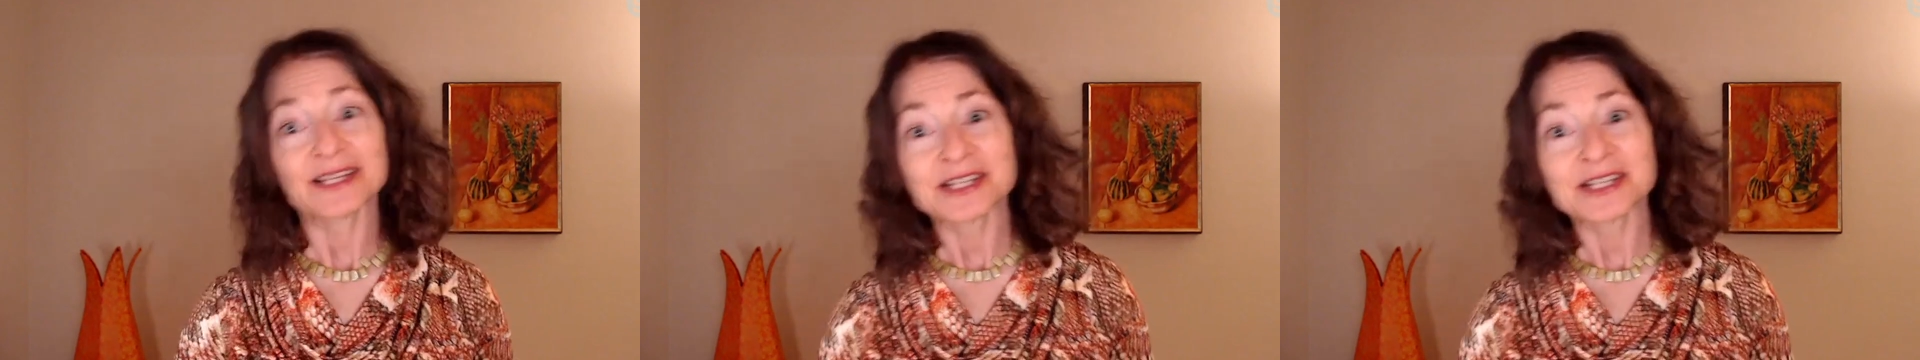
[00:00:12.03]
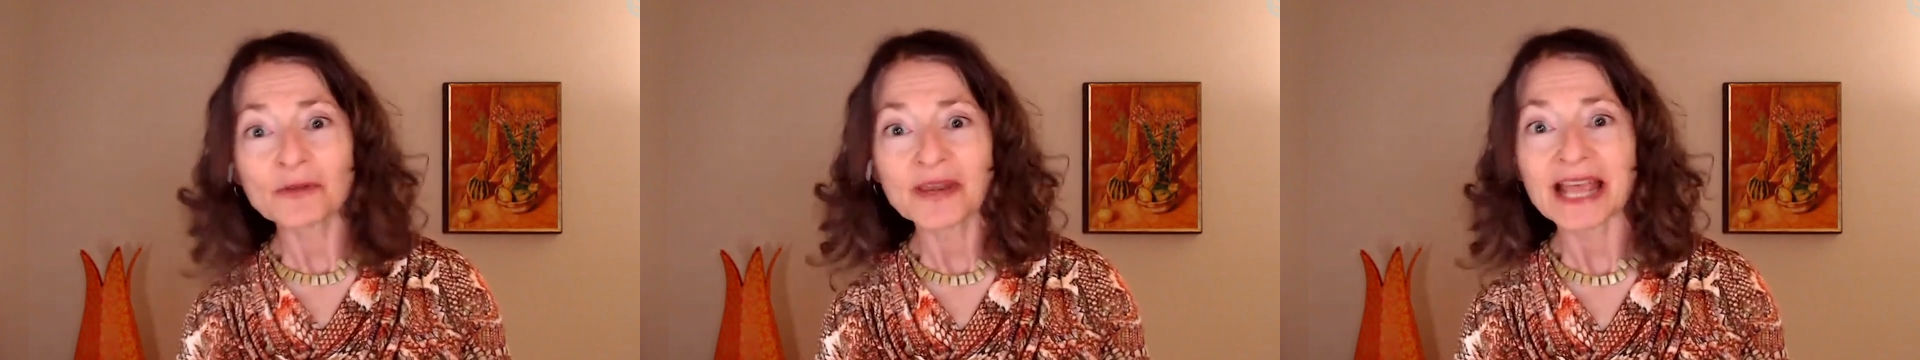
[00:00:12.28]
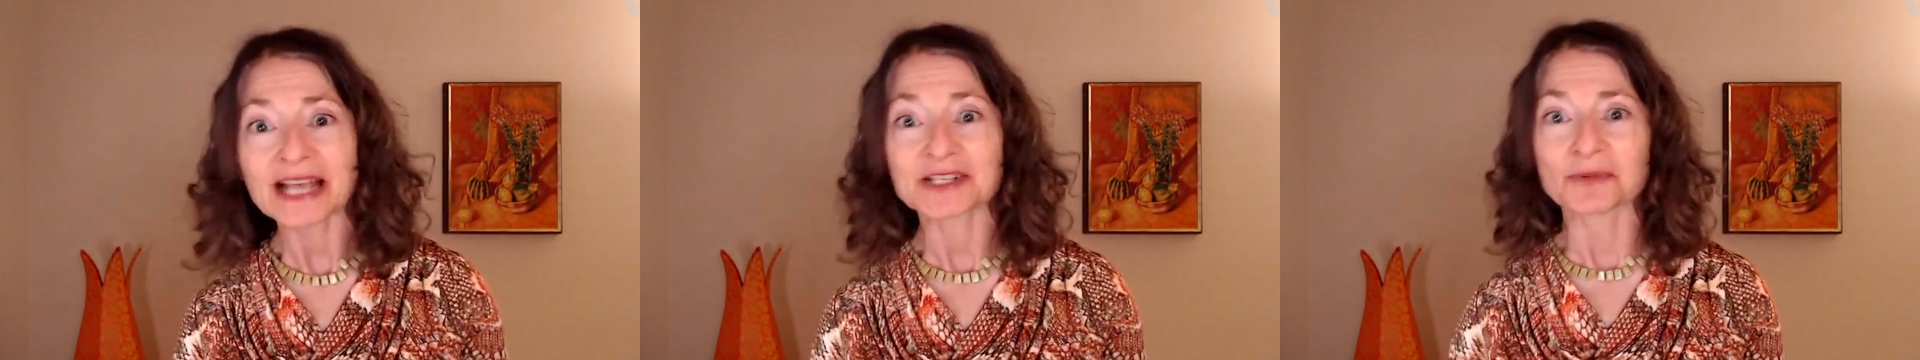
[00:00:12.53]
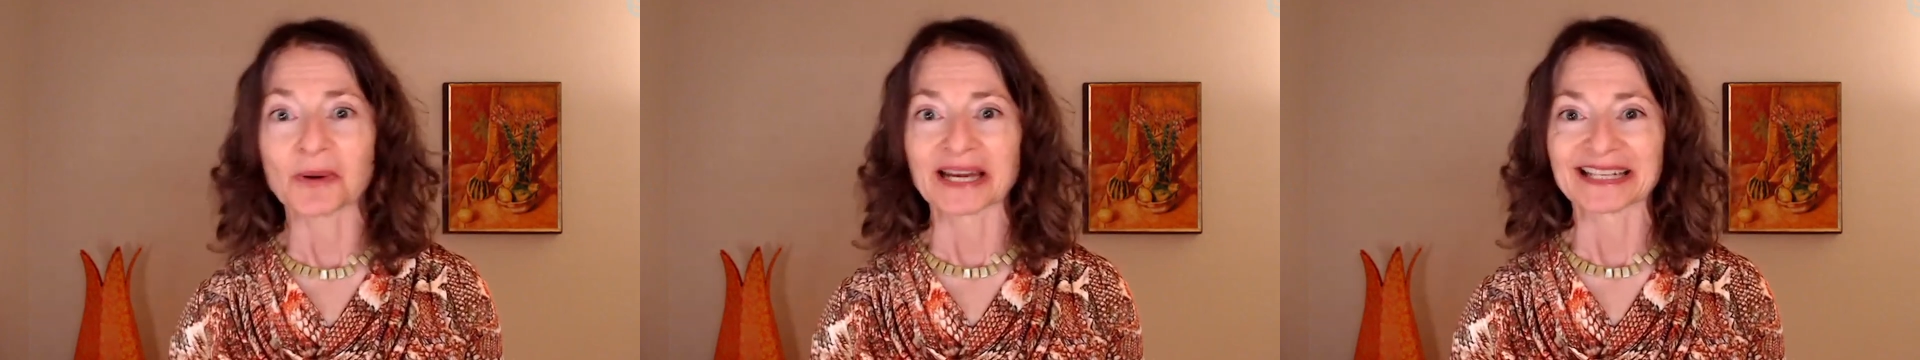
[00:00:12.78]
Let's hear the
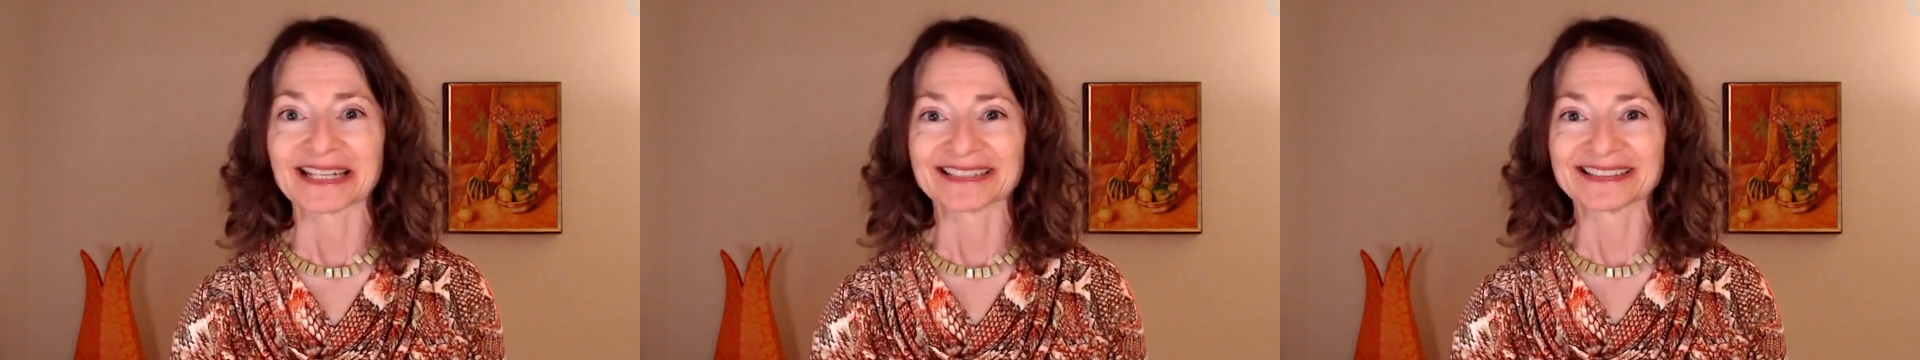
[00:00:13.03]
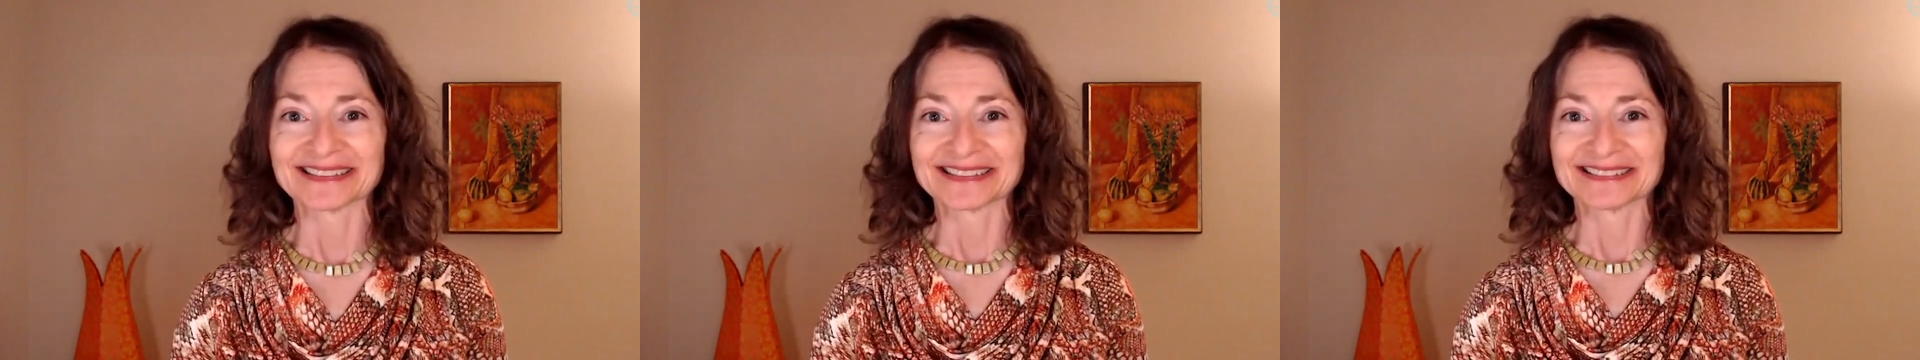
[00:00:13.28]
next one.